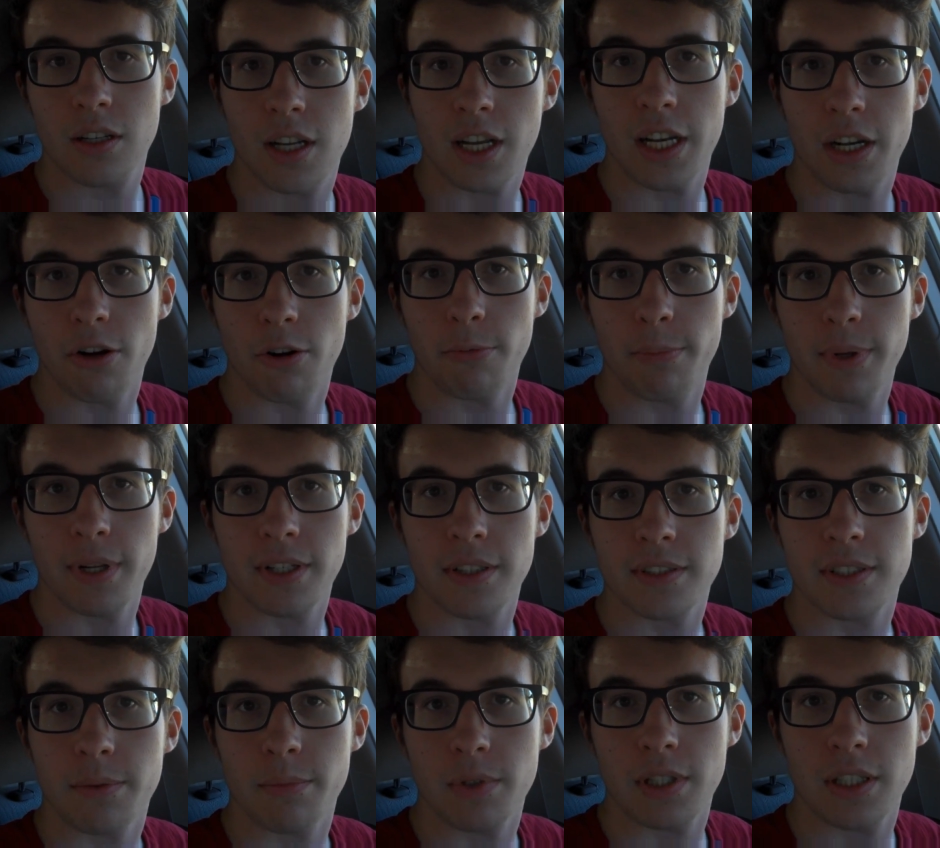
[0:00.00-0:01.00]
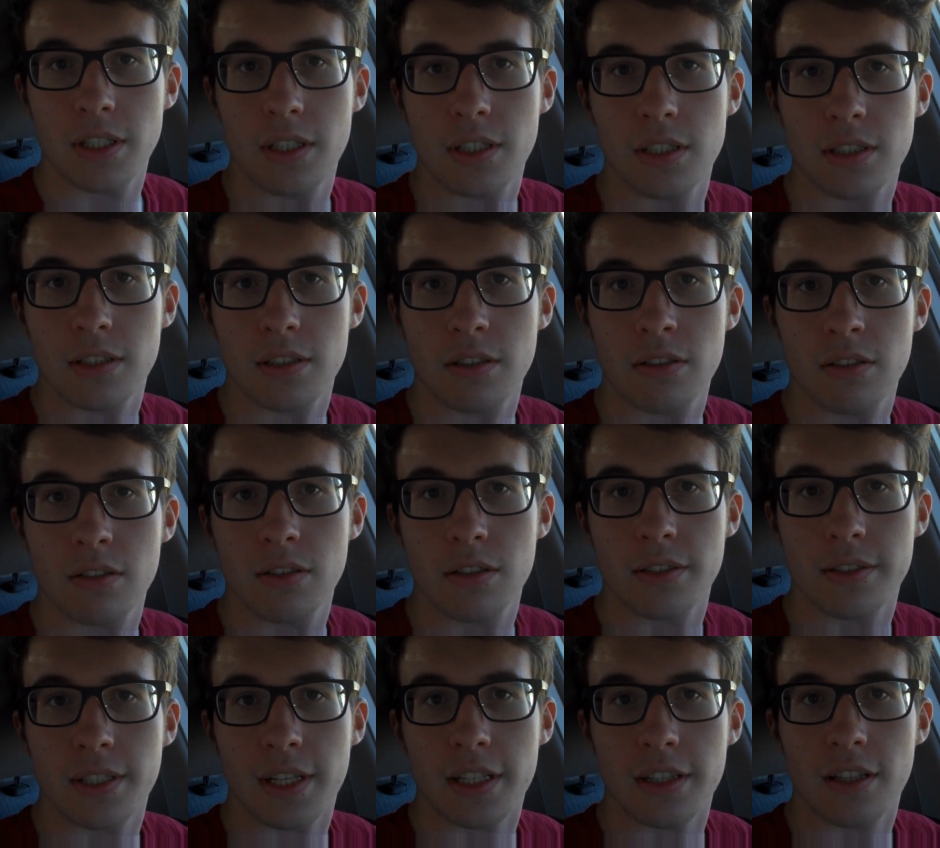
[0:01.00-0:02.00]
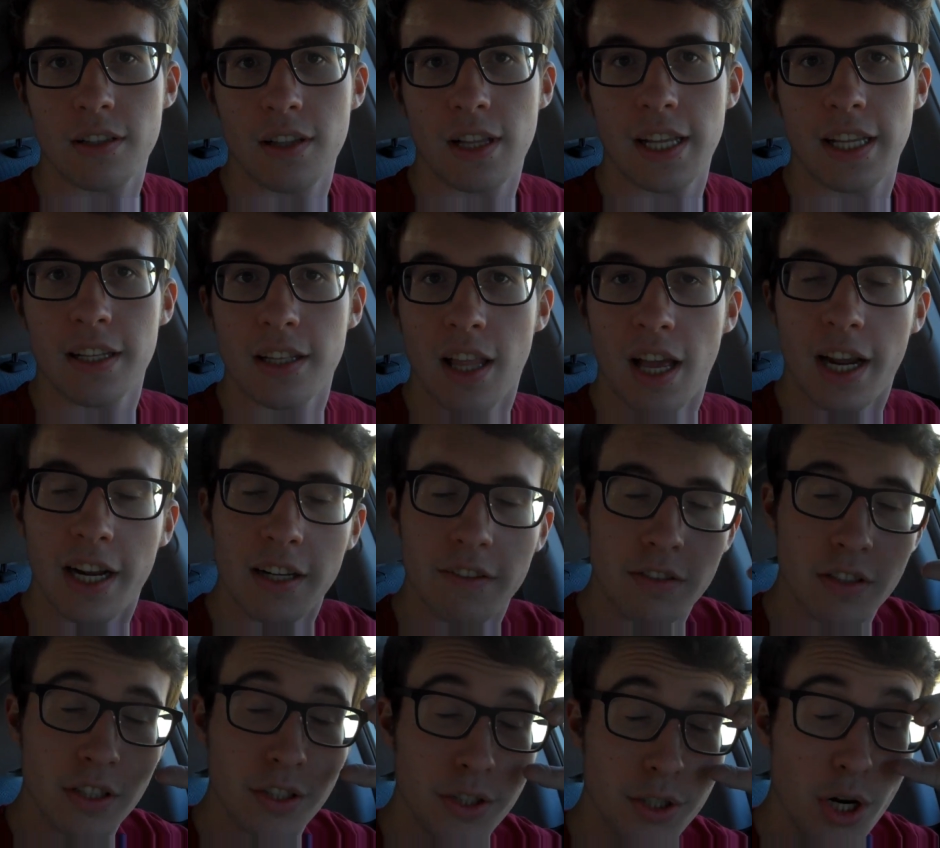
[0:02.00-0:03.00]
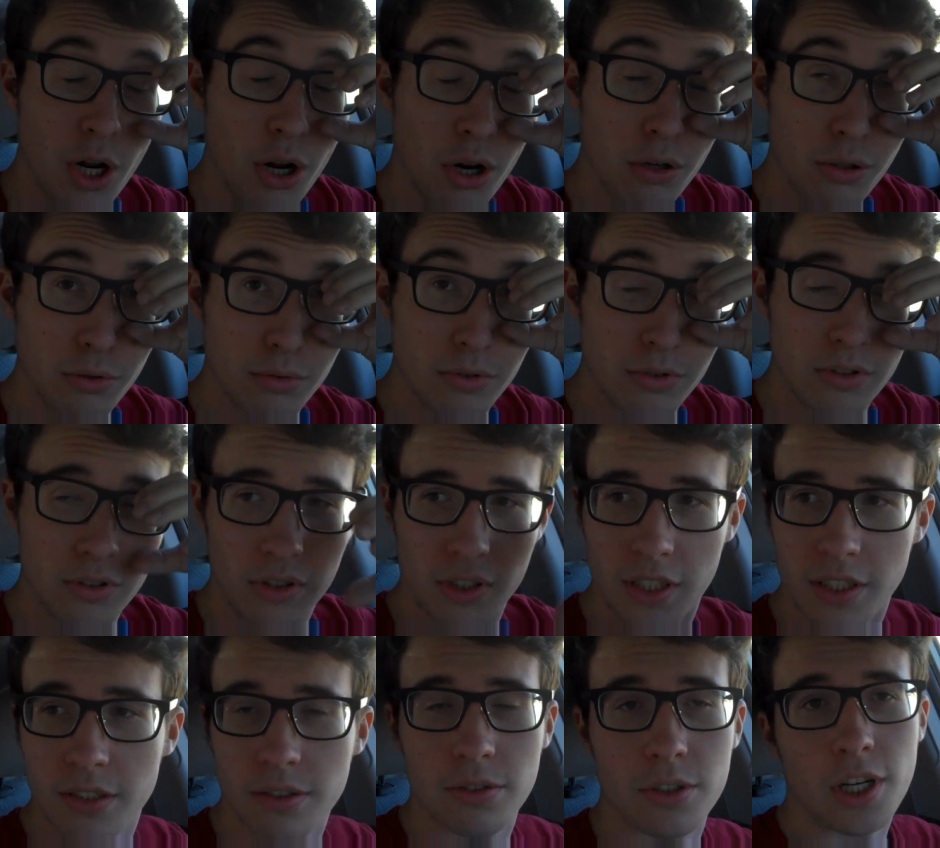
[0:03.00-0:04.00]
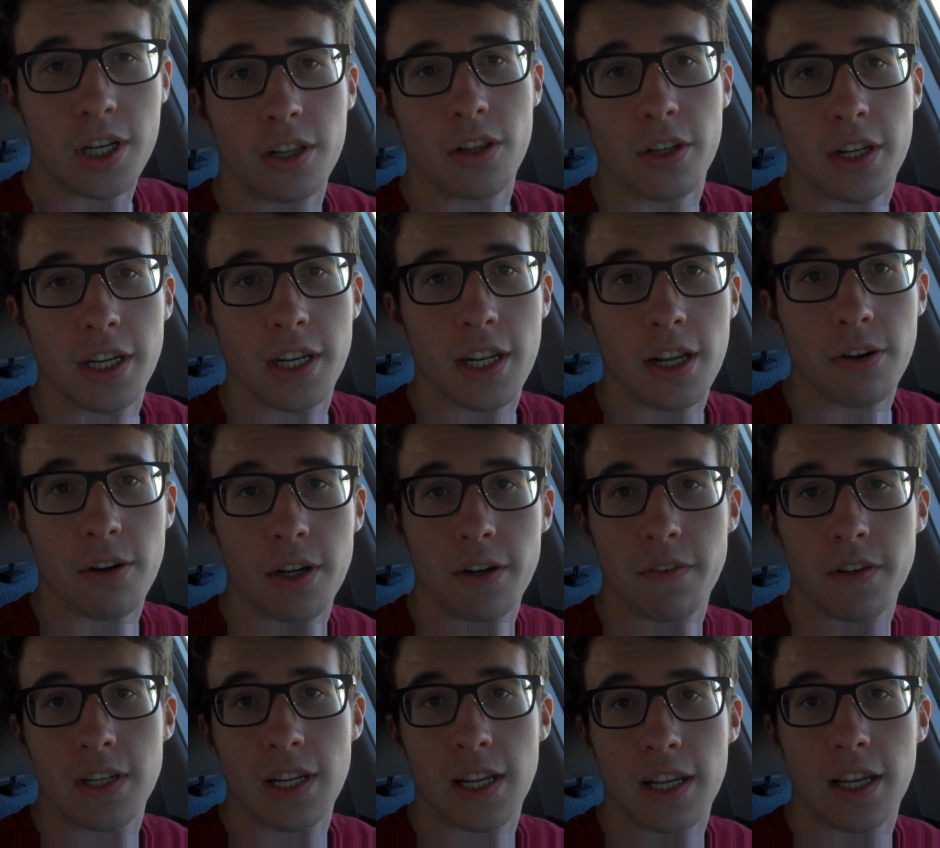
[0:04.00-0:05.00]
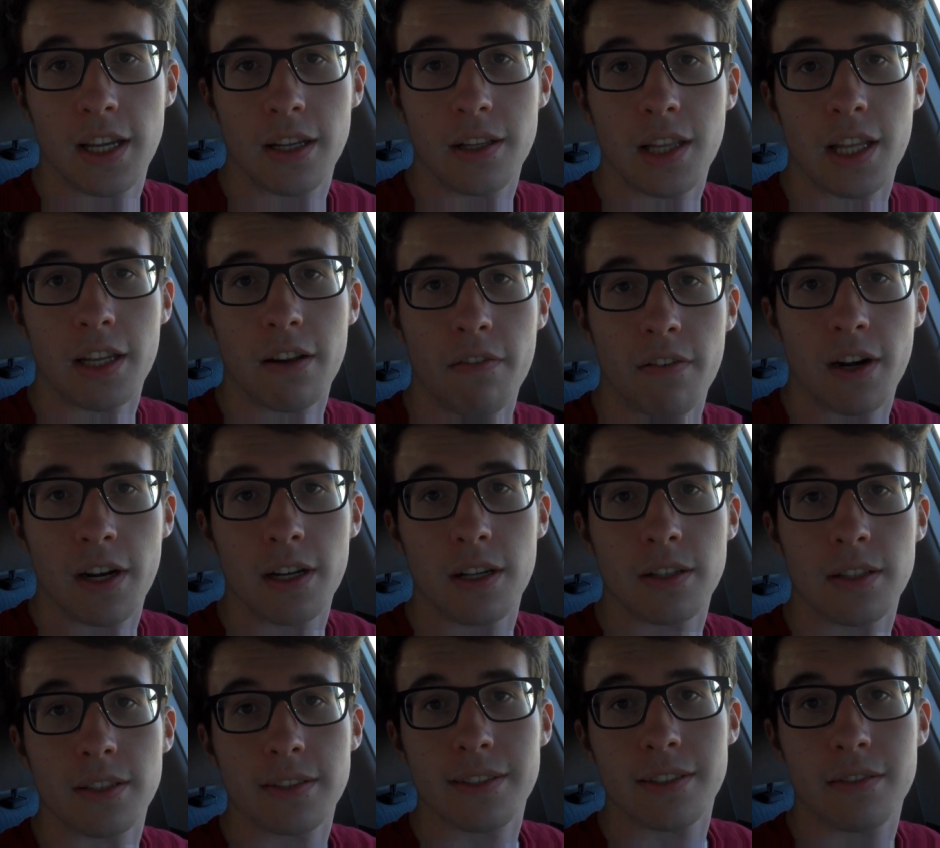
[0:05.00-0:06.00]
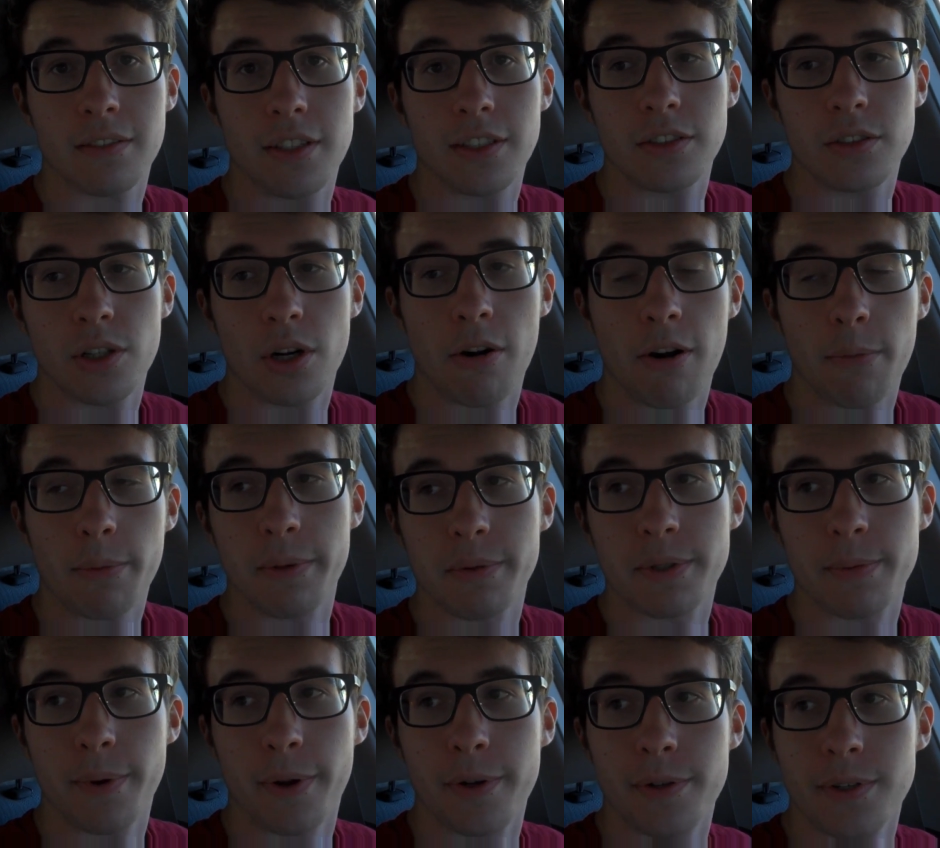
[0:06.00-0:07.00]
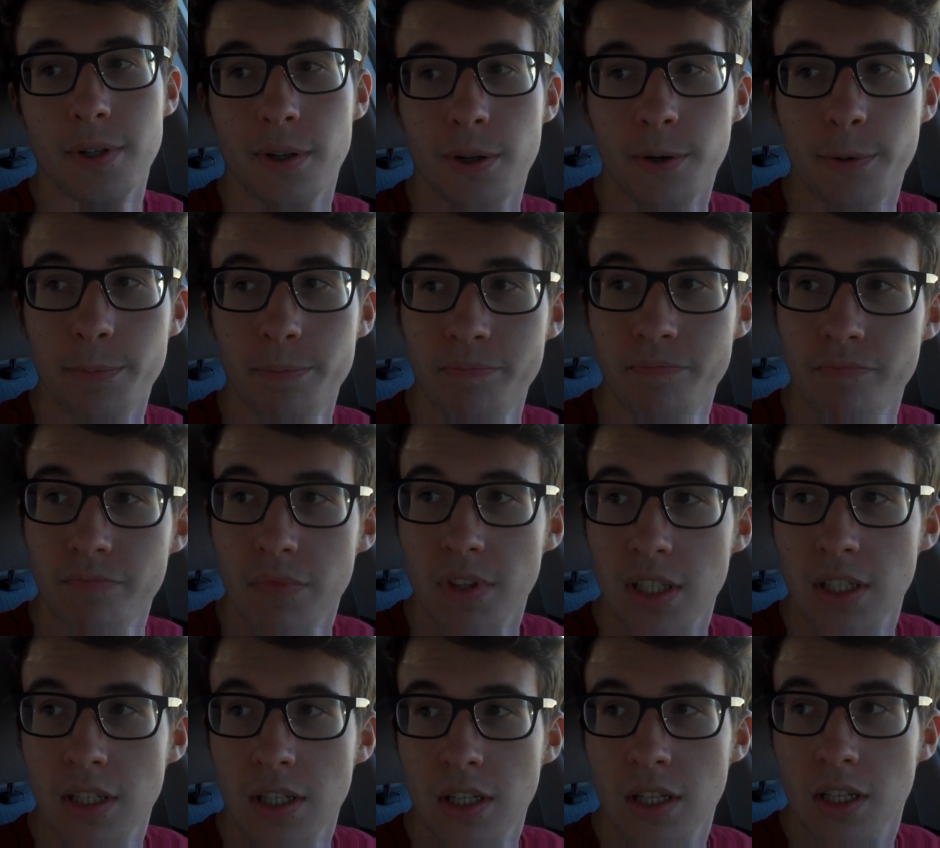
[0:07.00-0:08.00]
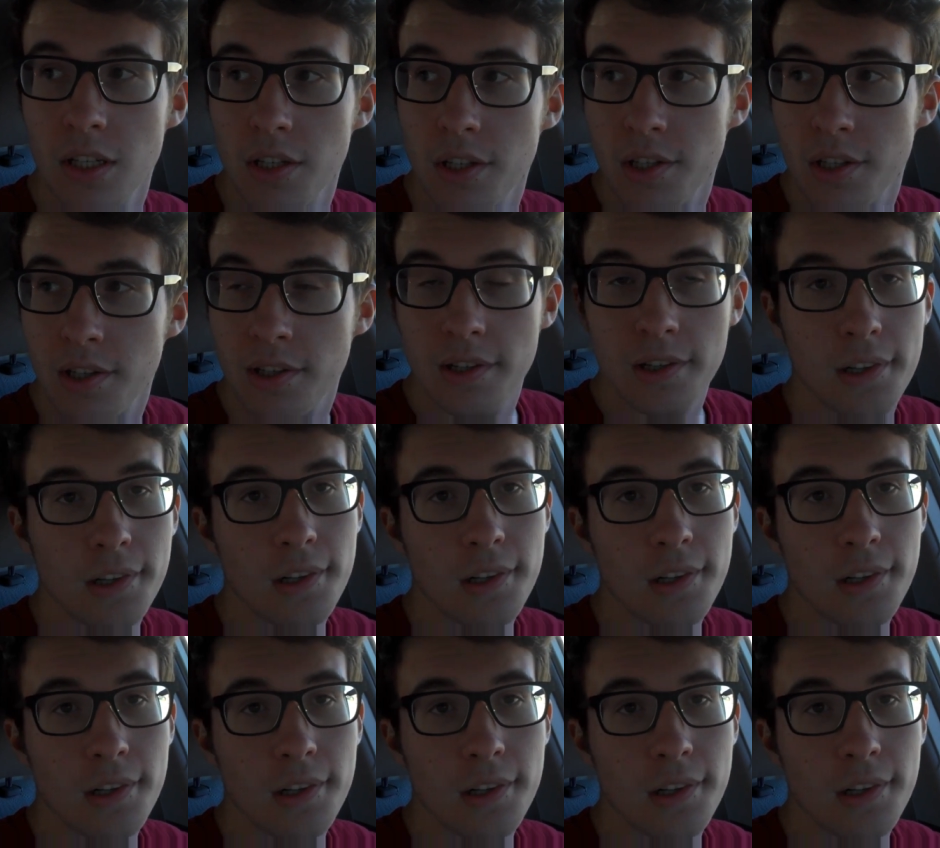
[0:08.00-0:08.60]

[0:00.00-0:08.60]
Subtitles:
Kind of hoping somebody is in line for the show that's looking to get rid of a ticket, like a friend didn't show up that was supposed to. I